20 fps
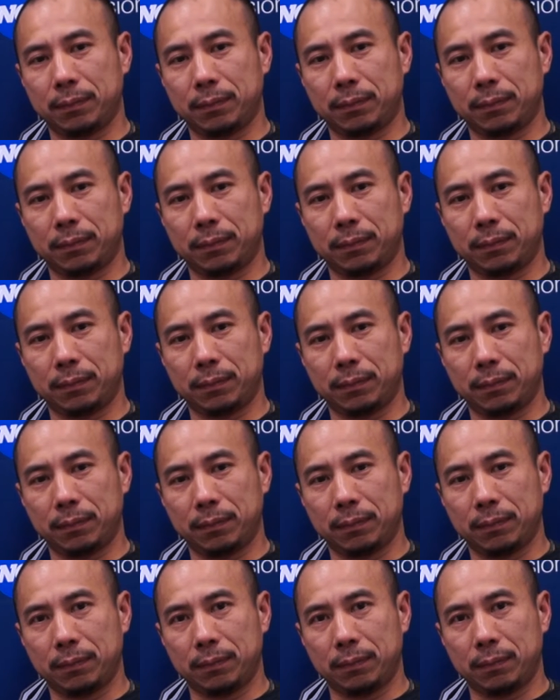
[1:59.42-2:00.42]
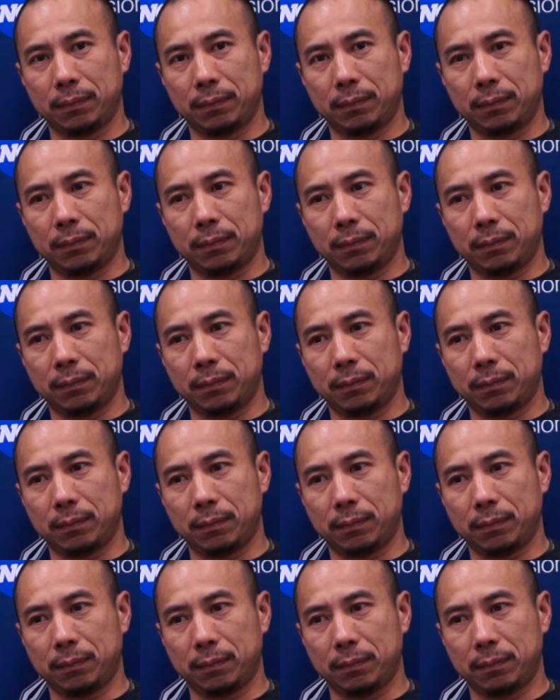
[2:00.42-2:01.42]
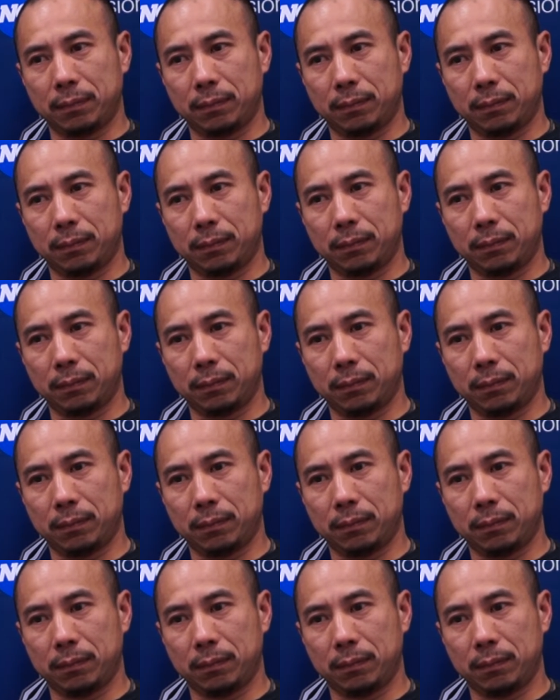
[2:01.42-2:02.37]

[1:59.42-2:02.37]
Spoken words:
(not speaking)